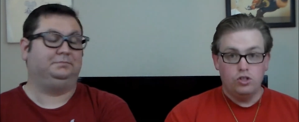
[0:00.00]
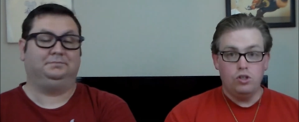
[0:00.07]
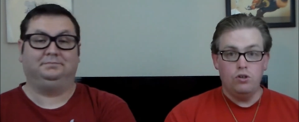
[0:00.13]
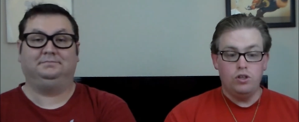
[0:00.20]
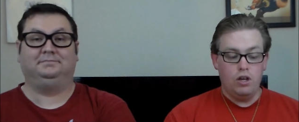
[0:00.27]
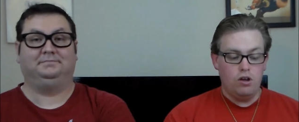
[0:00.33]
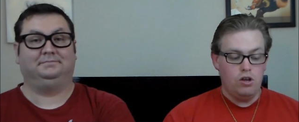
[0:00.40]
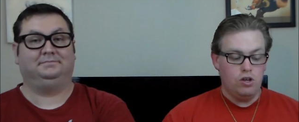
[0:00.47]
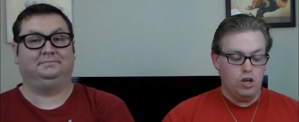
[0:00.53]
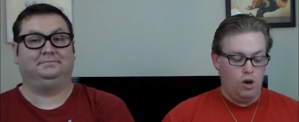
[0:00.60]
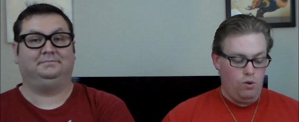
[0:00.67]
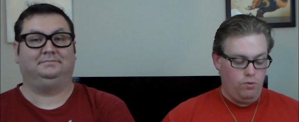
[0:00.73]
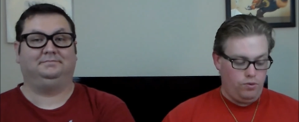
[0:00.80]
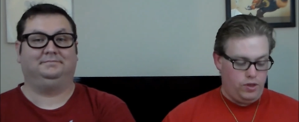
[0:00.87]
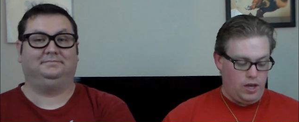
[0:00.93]
Speaker 1: So there you
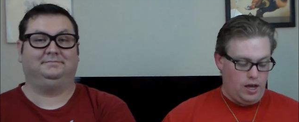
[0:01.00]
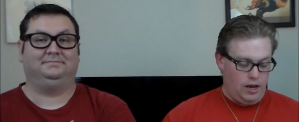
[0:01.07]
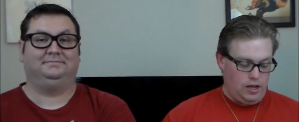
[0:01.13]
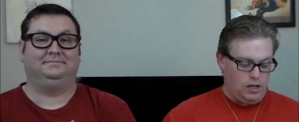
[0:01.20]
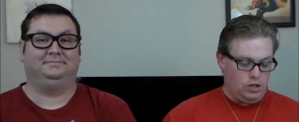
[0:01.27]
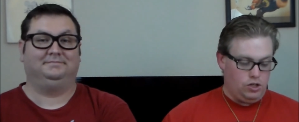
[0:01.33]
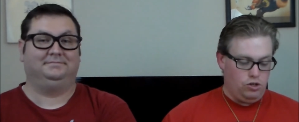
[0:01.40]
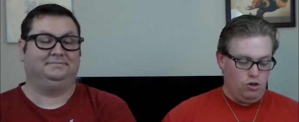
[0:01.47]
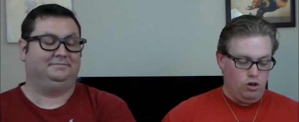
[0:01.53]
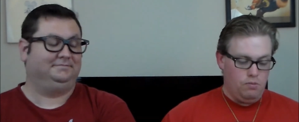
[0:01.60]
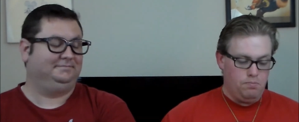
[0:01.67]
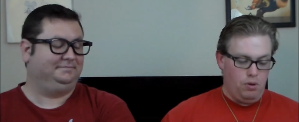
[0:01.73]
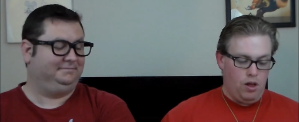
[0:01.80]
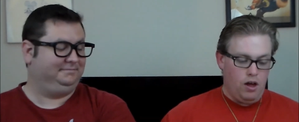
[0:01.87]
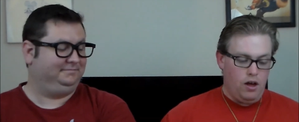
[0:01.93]
go. That is
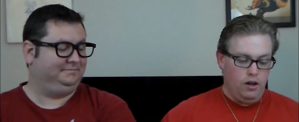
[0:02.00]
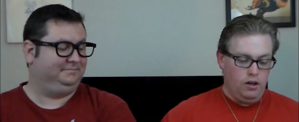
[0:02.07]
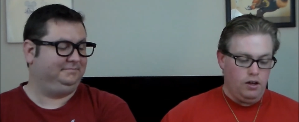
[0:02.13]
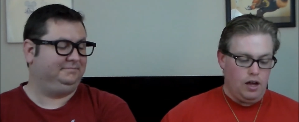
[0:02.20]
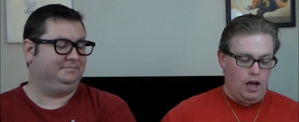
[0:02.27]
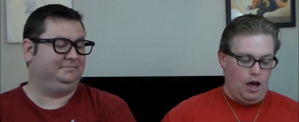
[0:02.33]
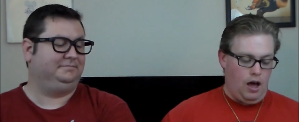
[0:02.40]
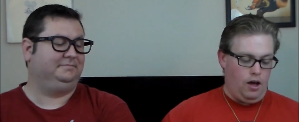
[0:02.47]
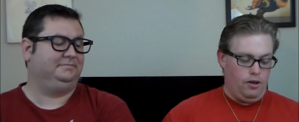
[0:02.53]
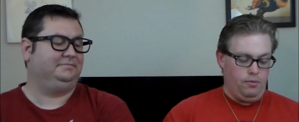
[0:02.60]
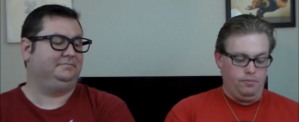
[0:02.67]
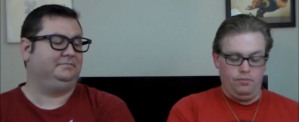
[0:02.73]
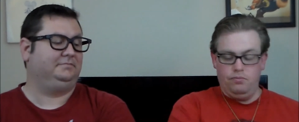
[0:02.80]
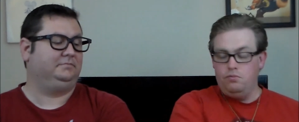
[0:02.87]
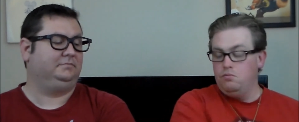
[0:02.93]
Nerd Block.
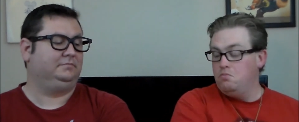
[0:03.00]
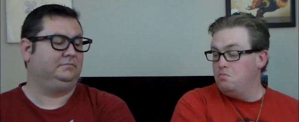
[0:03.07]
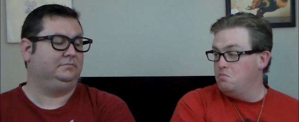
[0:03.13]
Um,